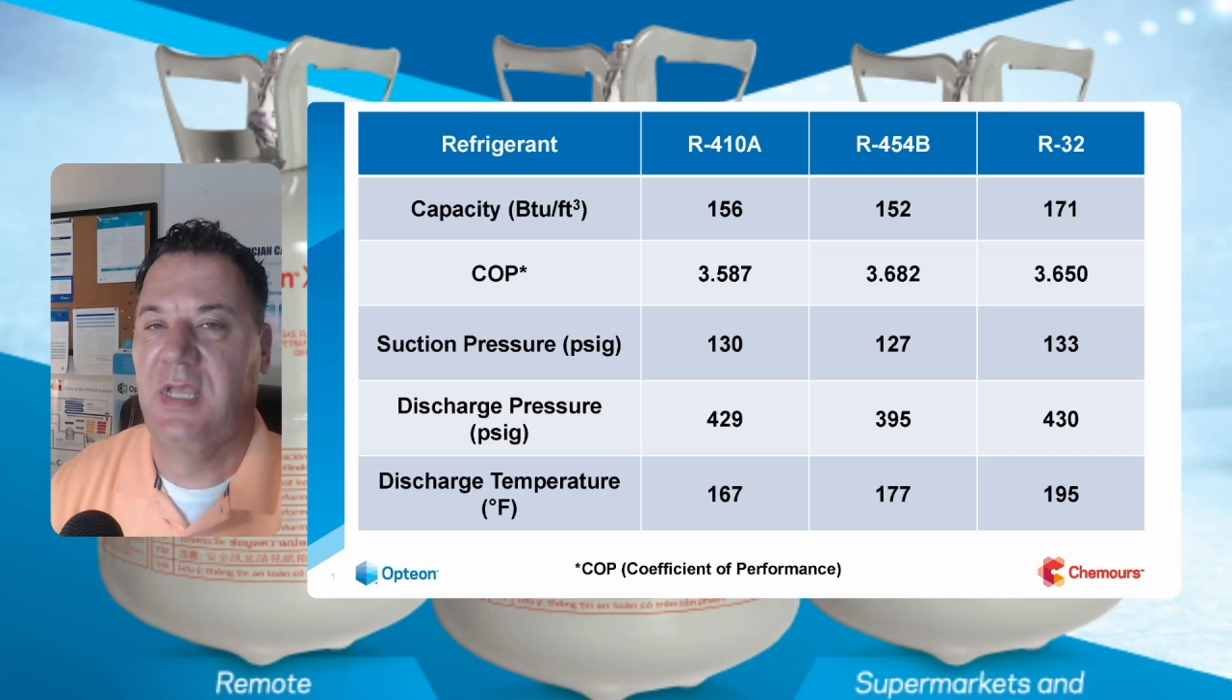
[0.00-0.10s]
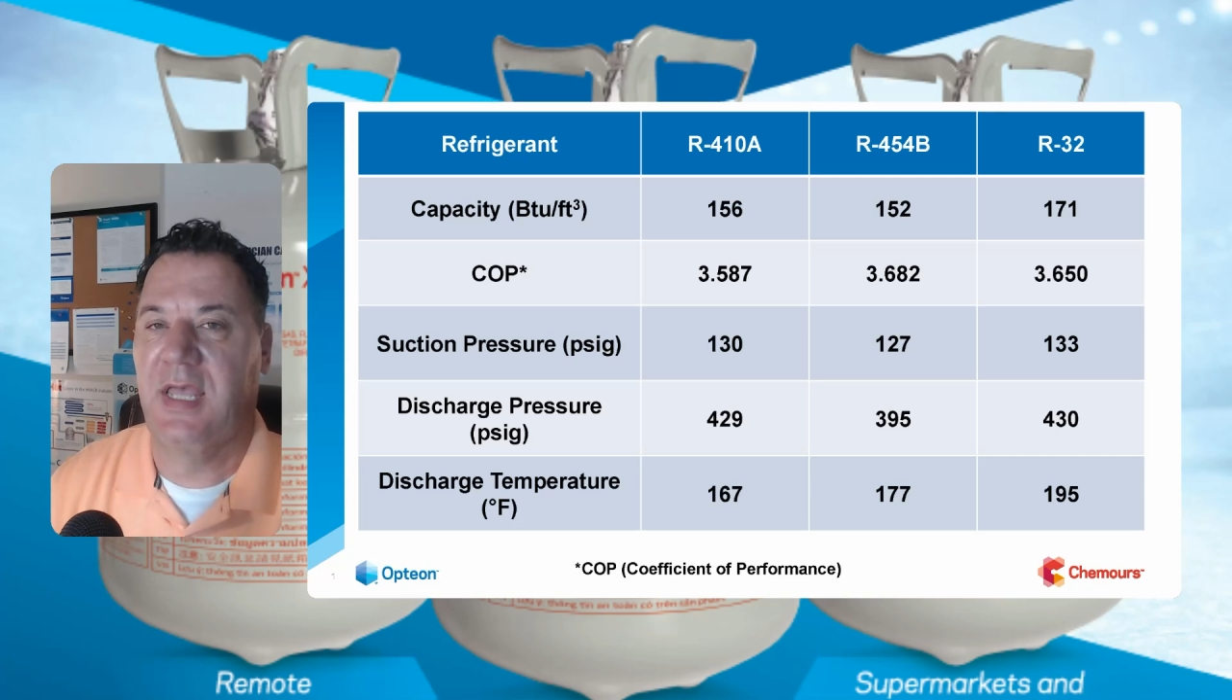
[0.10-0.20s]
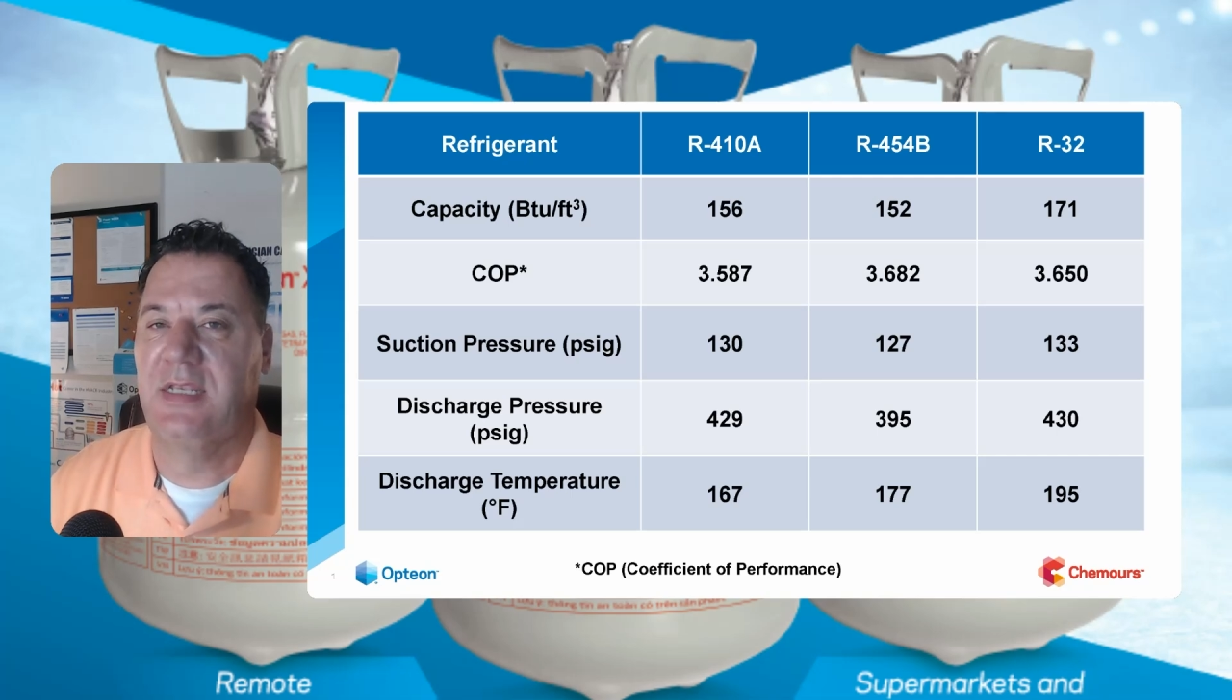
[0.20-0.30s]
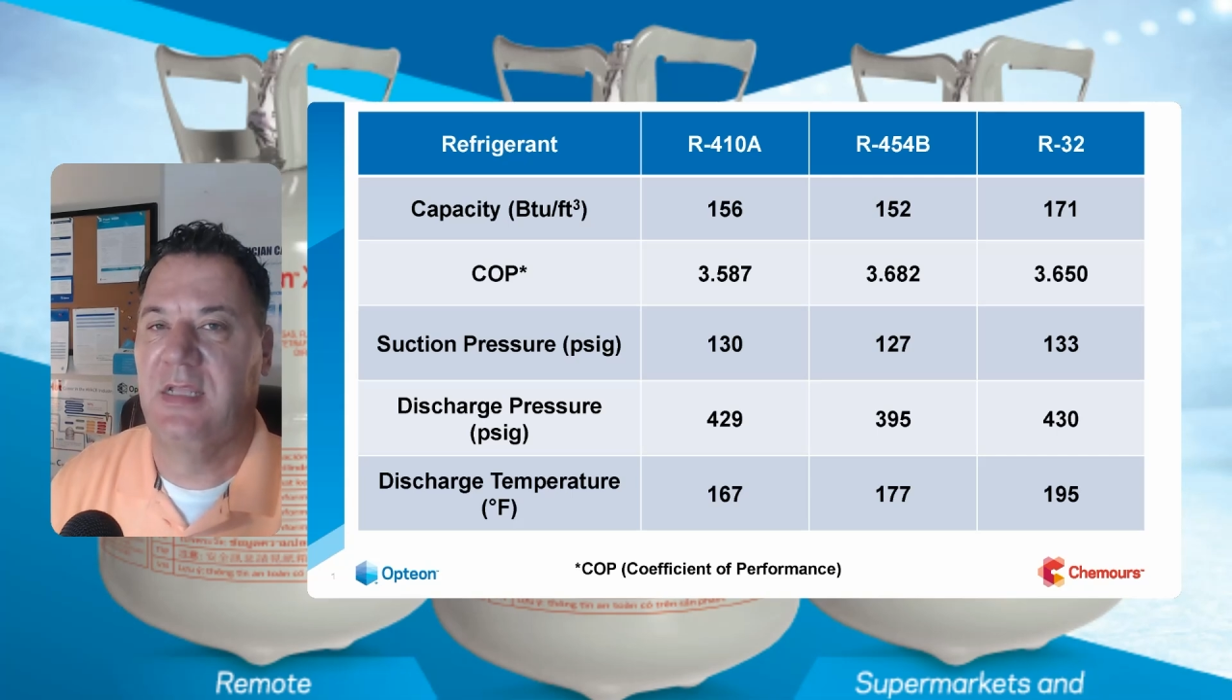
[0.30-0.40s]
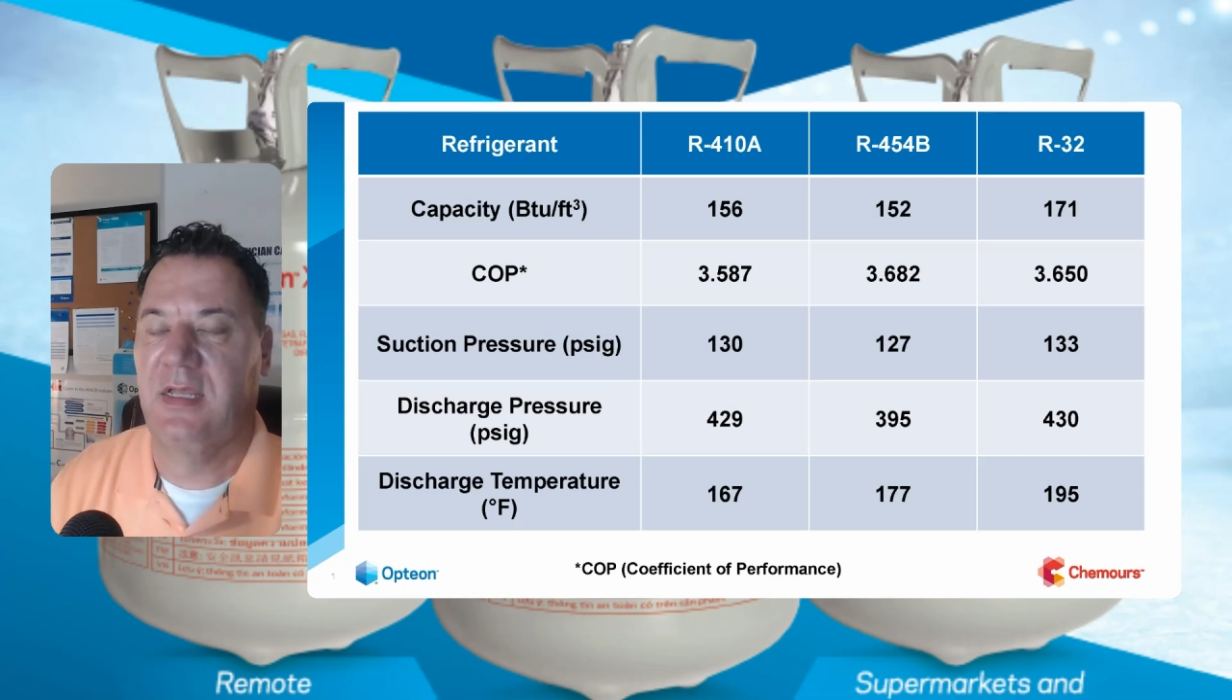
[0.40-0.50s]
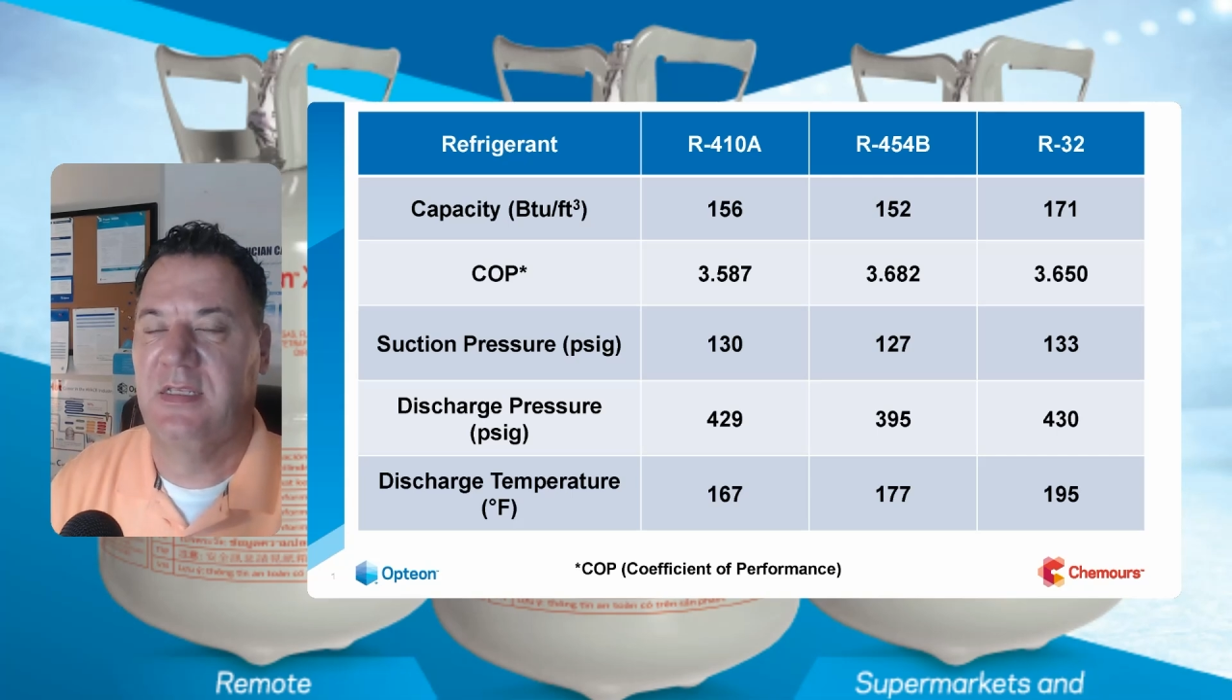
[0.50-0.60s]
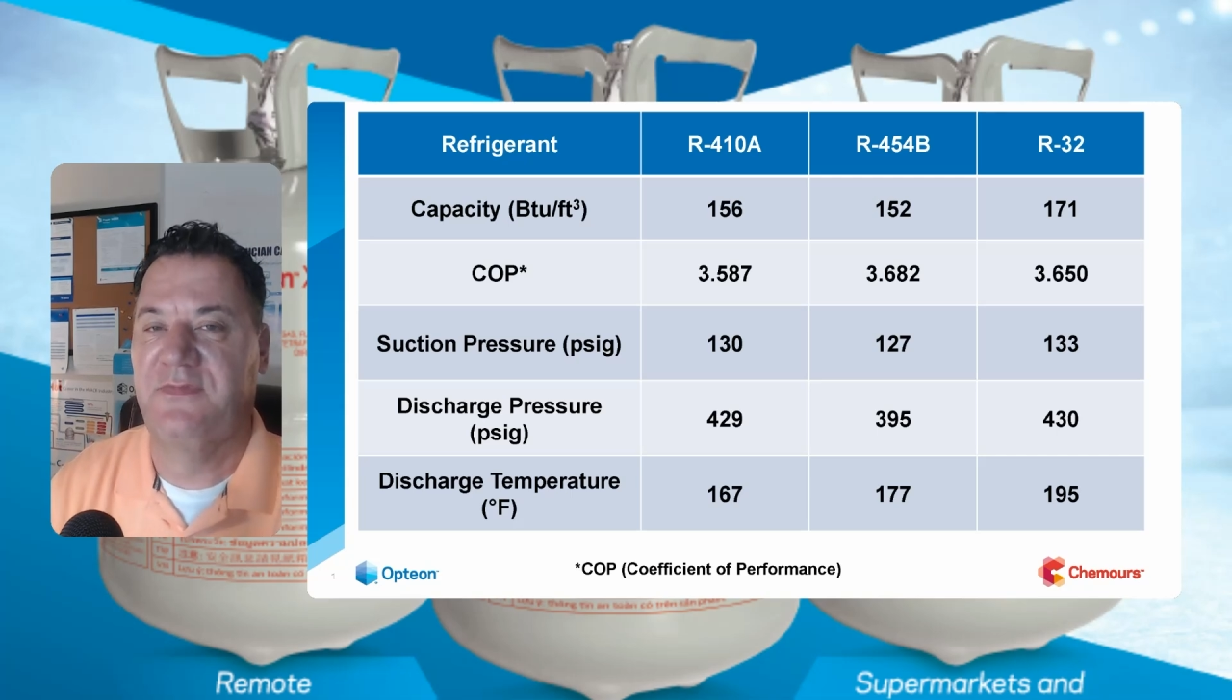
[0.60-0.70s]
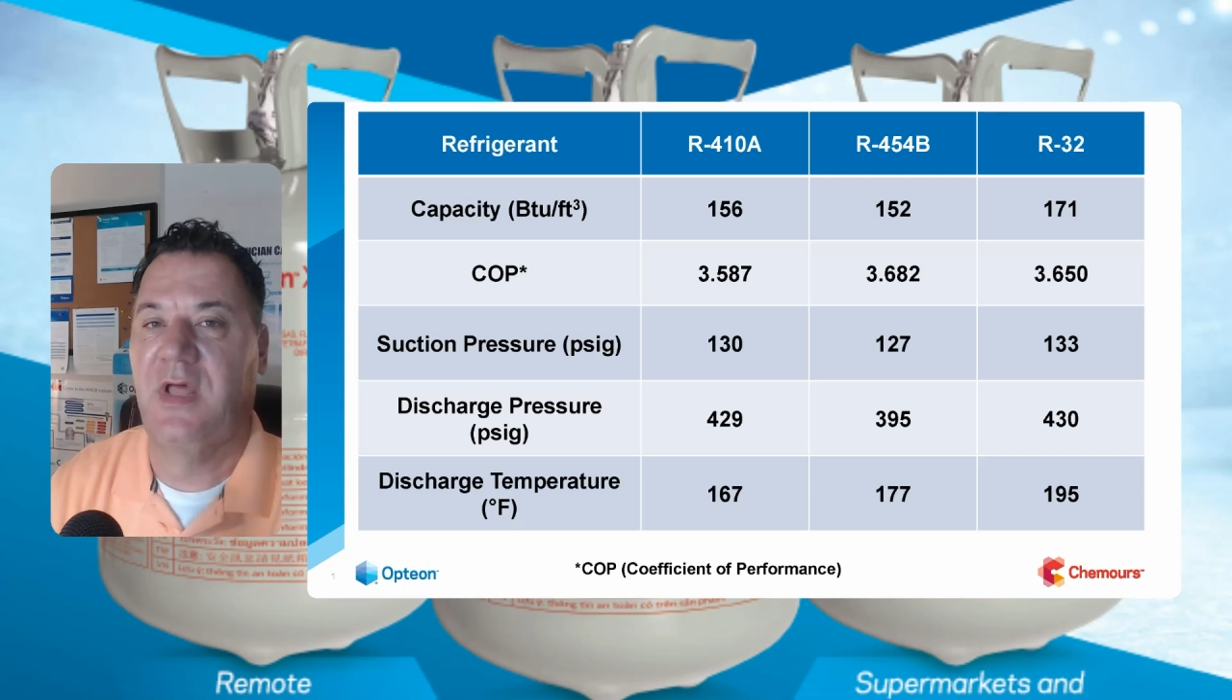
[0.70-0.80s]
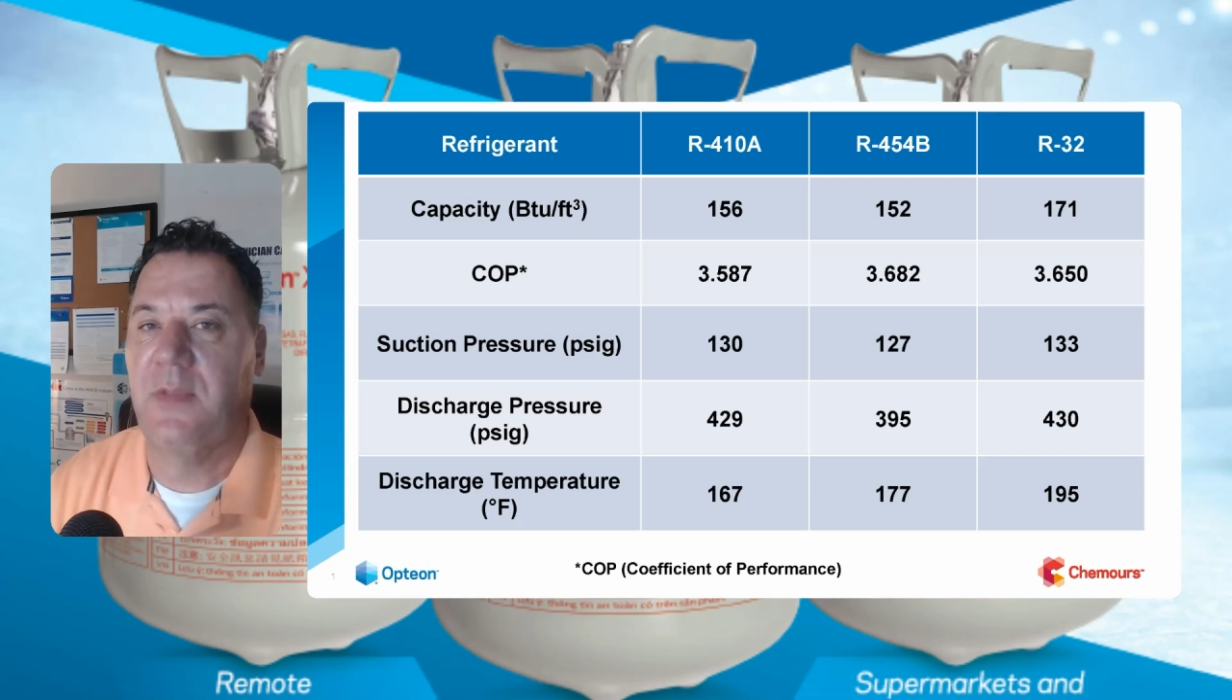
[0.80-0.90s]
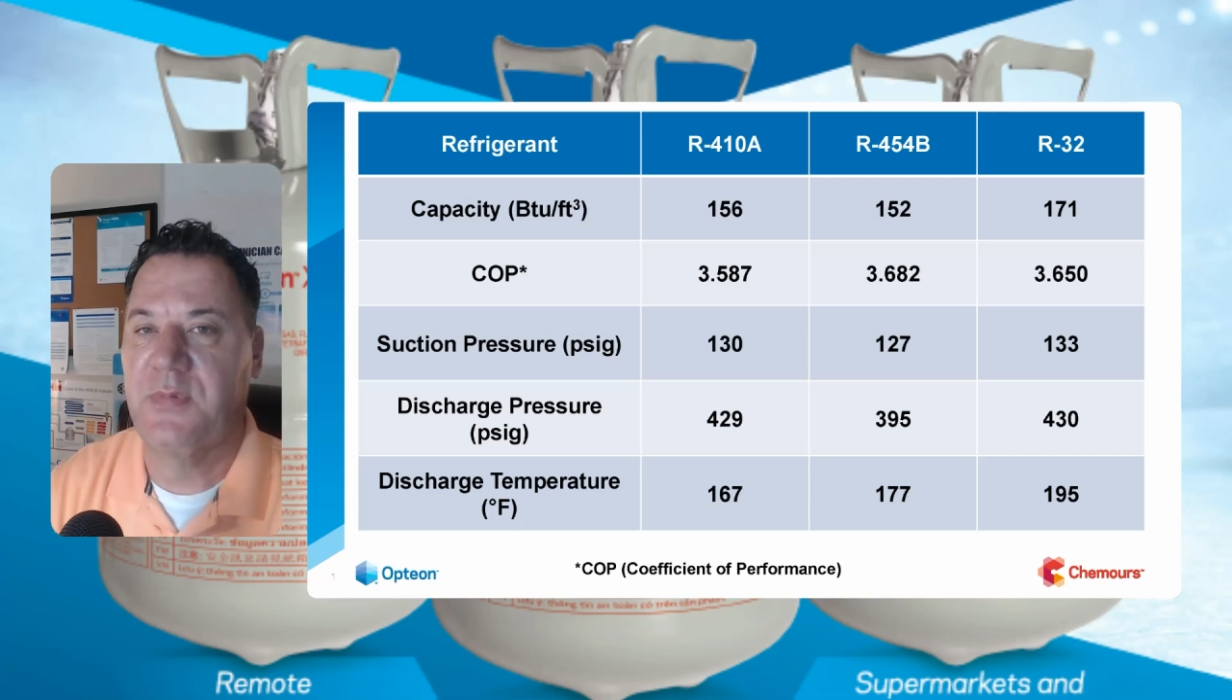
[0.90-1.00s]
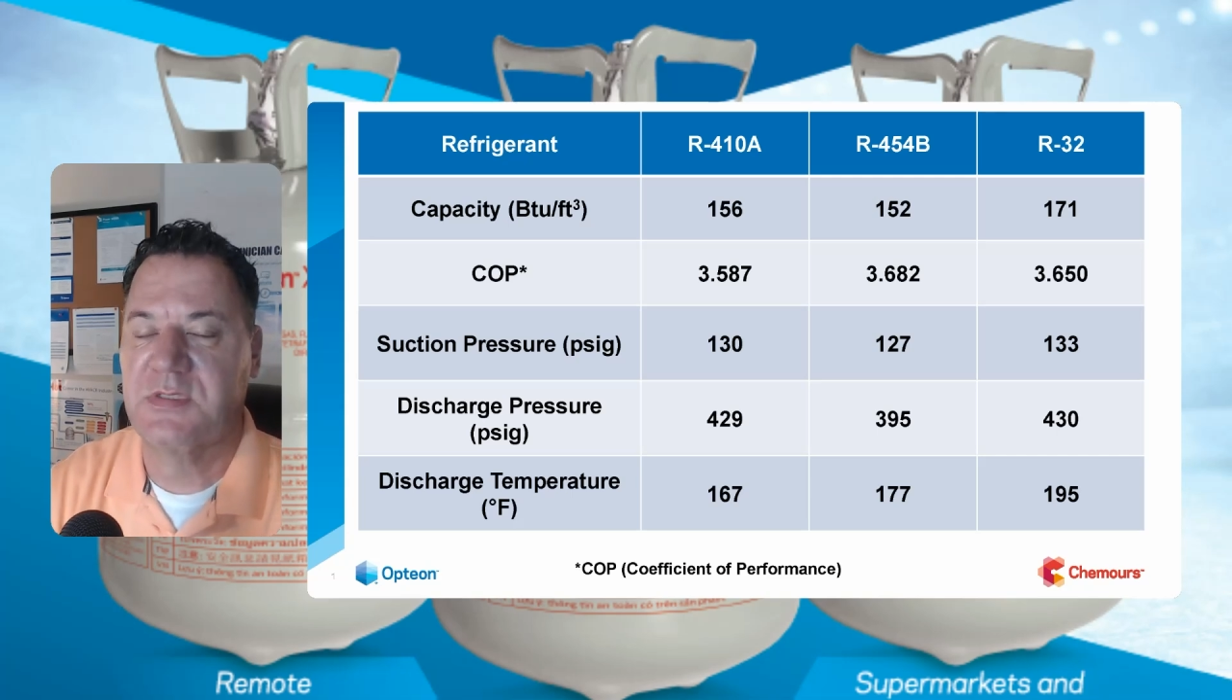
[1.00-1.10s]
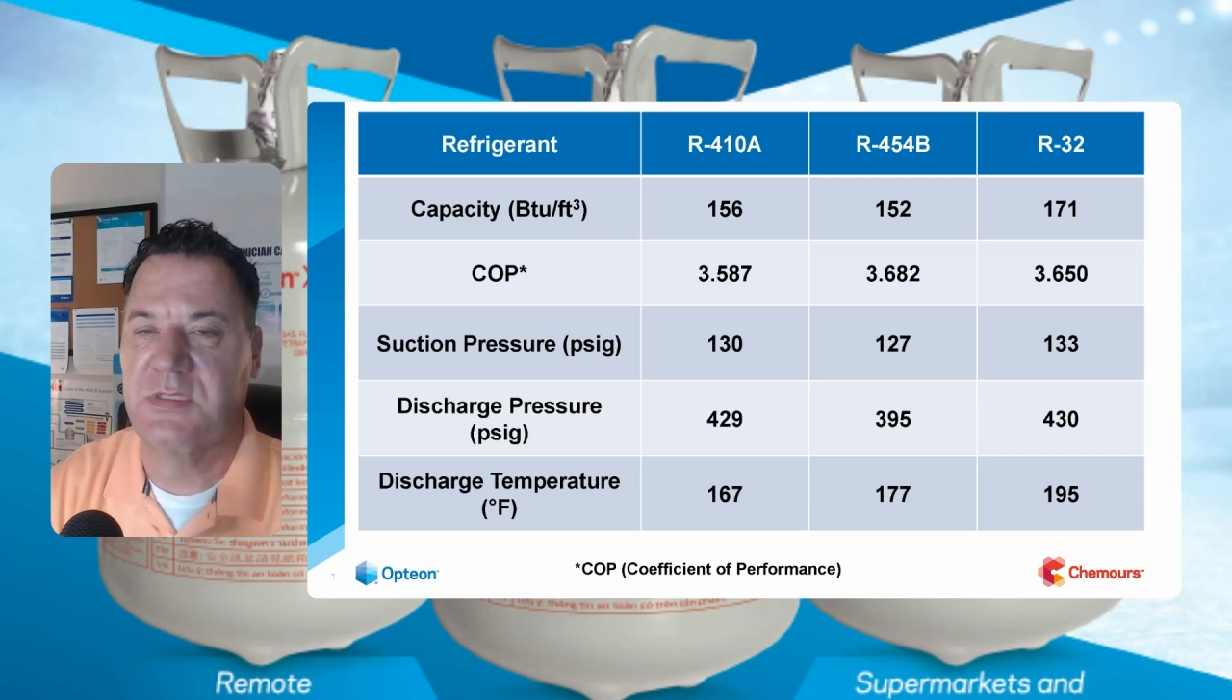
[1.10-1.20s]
and developers